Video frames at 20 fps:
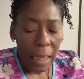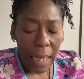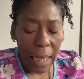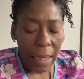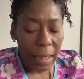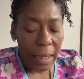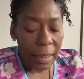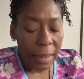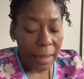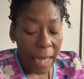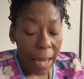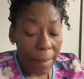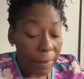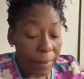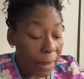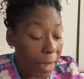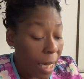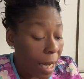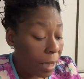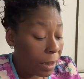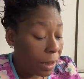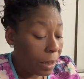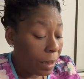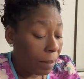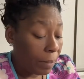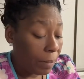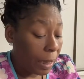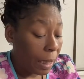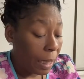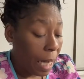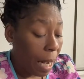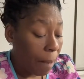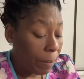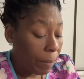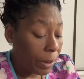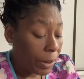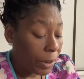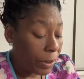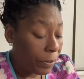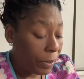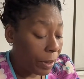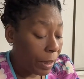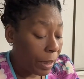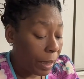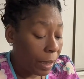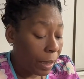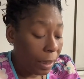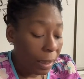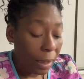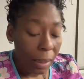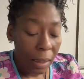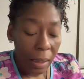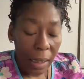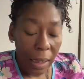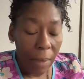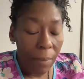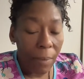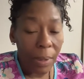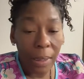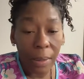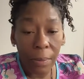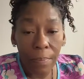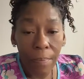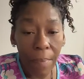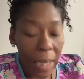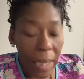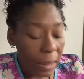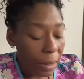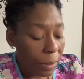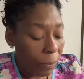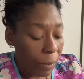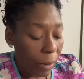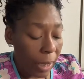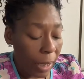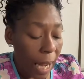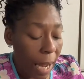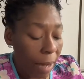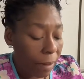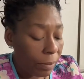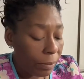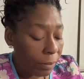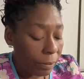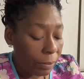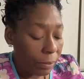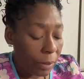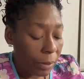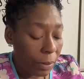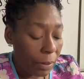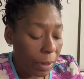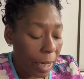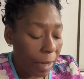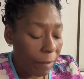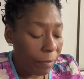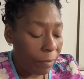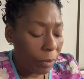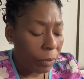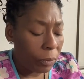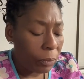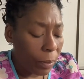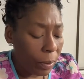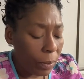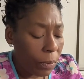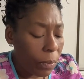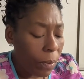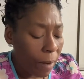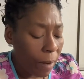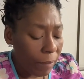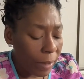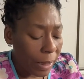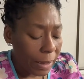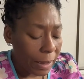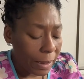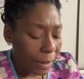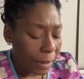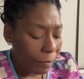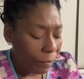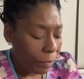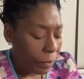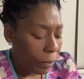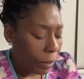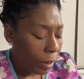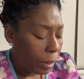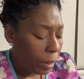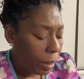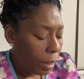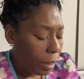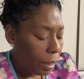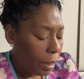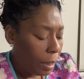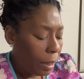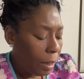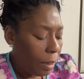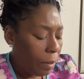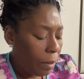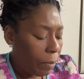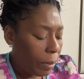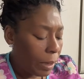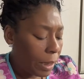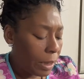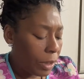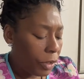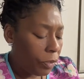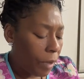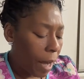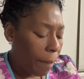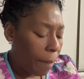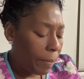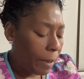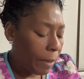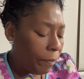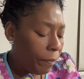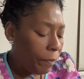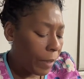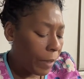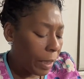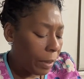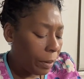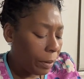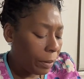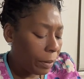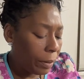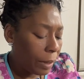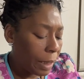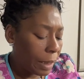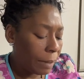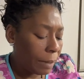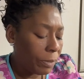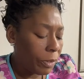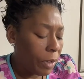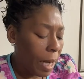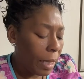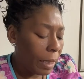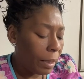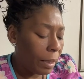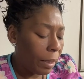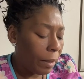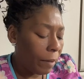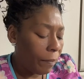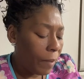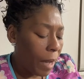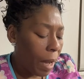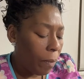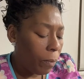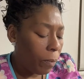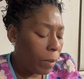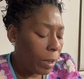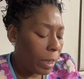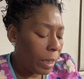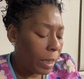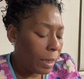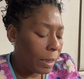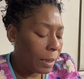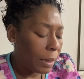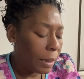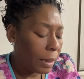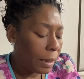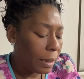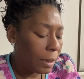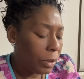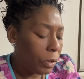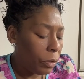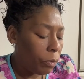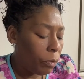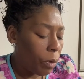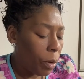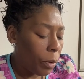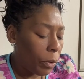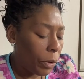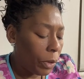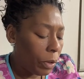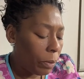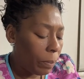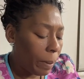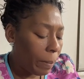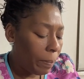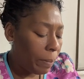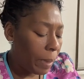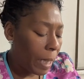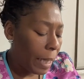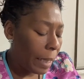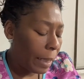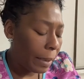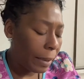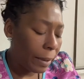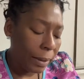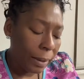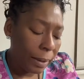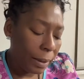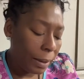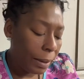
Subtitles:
They could have sabotaged something, an opportunity. It wasn't meant to work out, okay, for whoever this is for with this trapped in fear. Because I'm trying to clarify what is this new role you'll be playing.